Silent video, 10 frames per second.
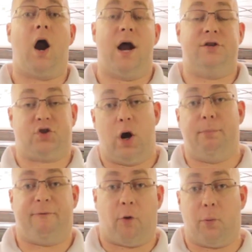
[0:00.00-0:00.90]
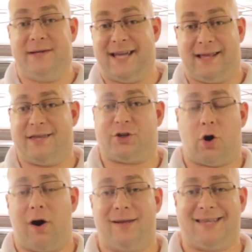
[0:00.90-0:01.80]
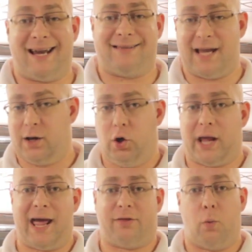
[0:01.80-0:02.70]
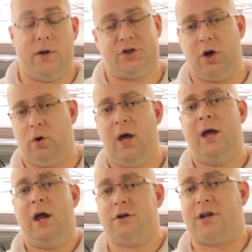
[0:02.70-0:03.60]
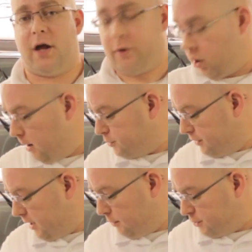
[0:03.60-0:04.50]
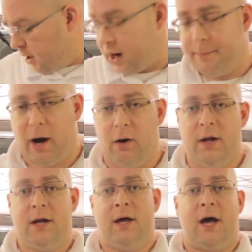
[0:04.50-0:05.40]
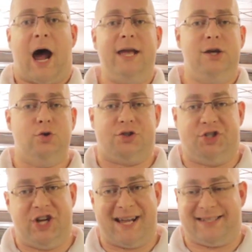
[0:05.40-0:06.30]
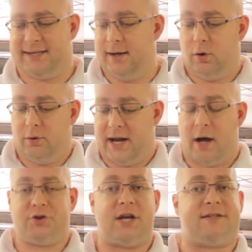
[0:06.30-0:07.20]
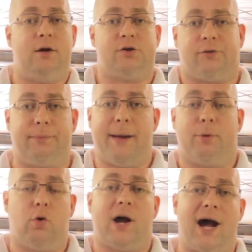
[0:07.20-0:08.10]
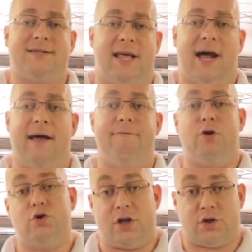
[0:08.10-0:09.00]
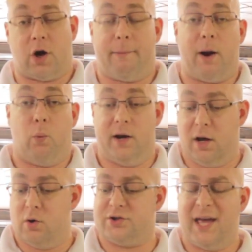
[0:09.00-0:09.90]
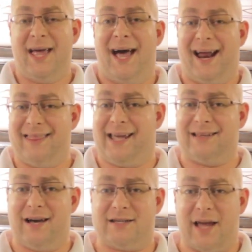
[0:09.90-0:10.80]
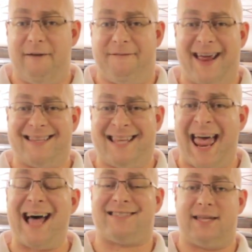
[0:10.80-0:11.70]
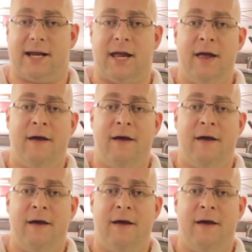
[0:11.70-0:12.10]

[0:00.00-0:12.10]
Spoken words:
All right, so before we take this car outside to take a look at the windshield, here's another option that I was talking about. I use Jet Seal. Now, Jet Seal is from Chemical Guys, and I've used this on my windows, and I think it does a fantastic